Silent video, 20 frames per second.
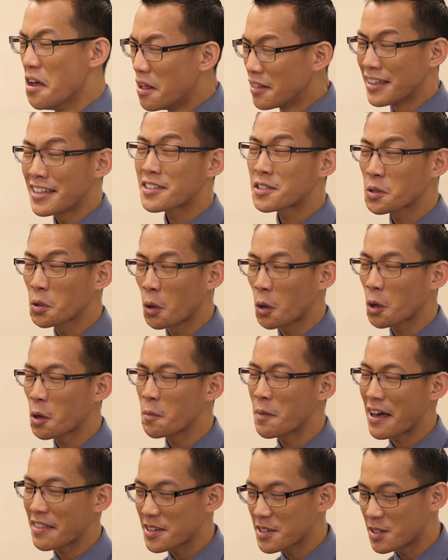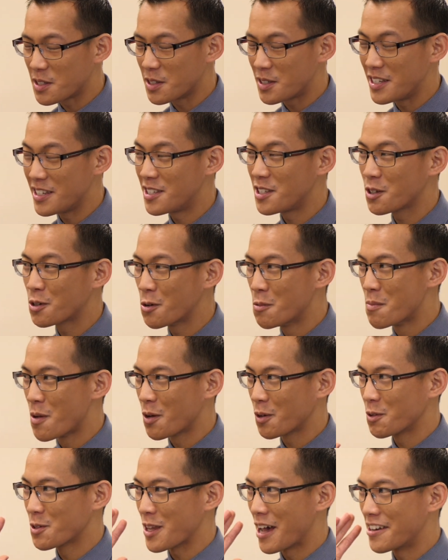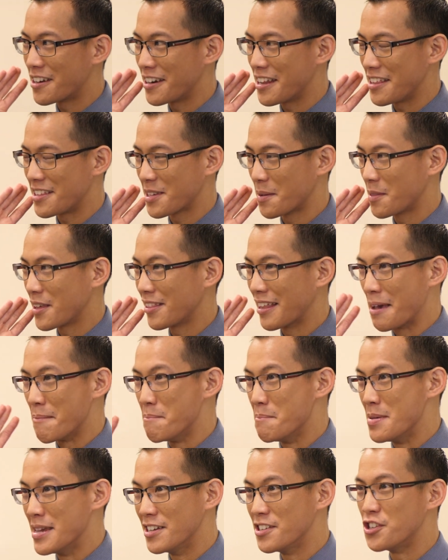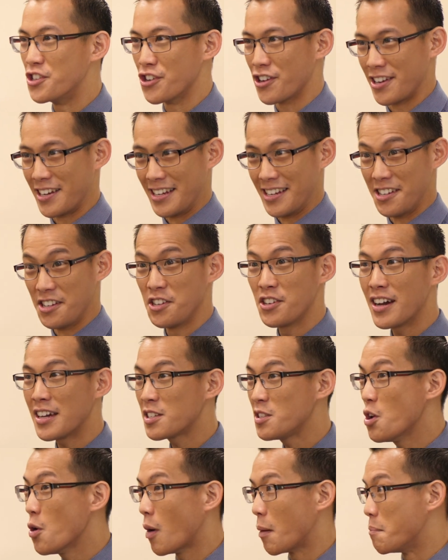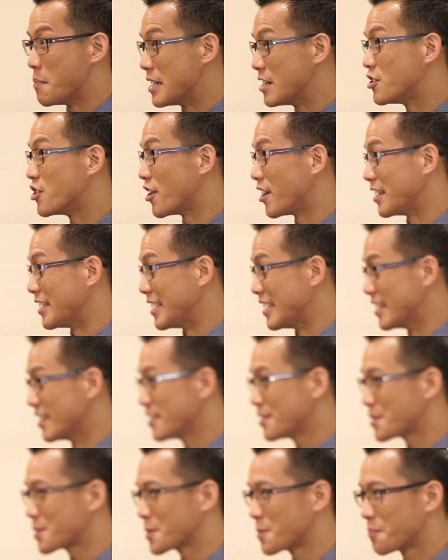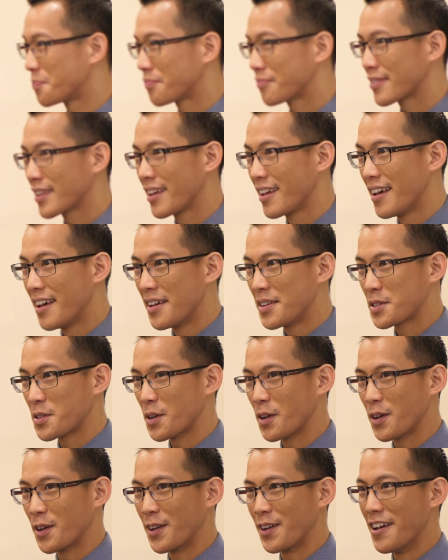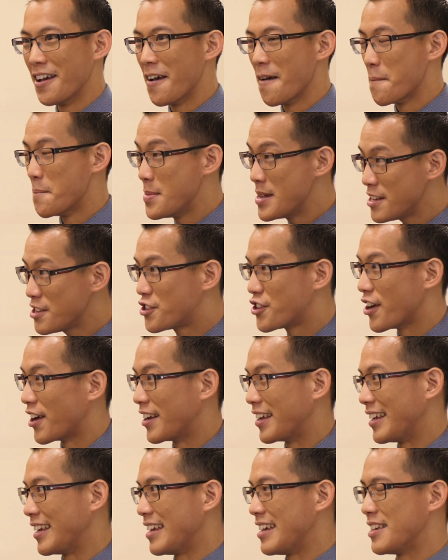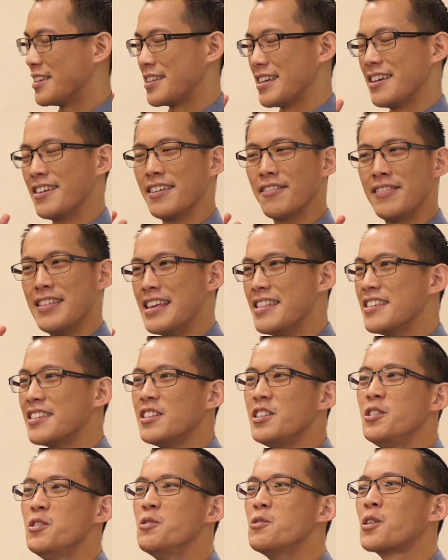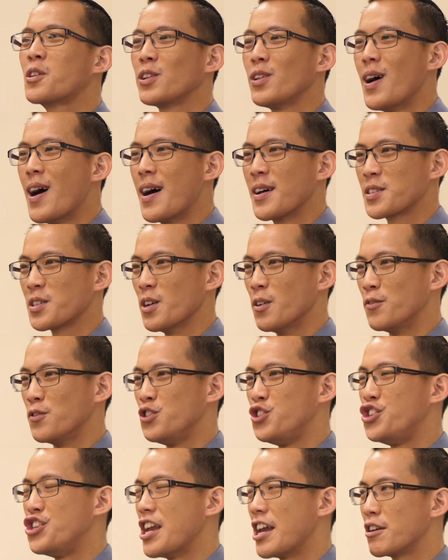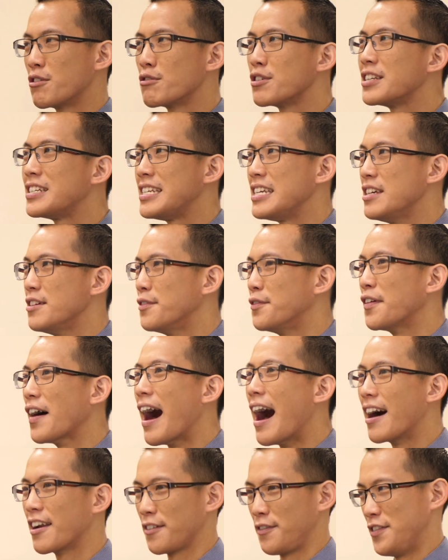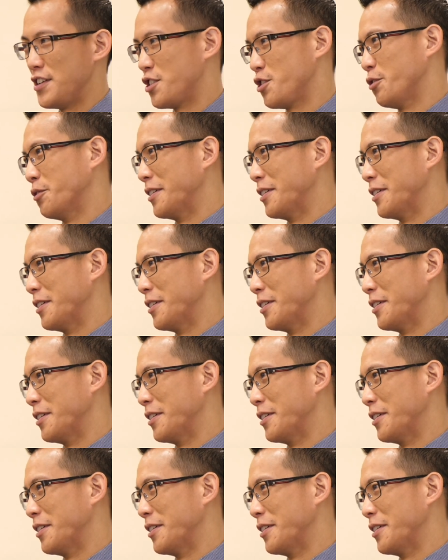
the statistical models underneath something like Midjourney. Do you guys know what Midjourney is? So Midjourney is in this new class of generative artificial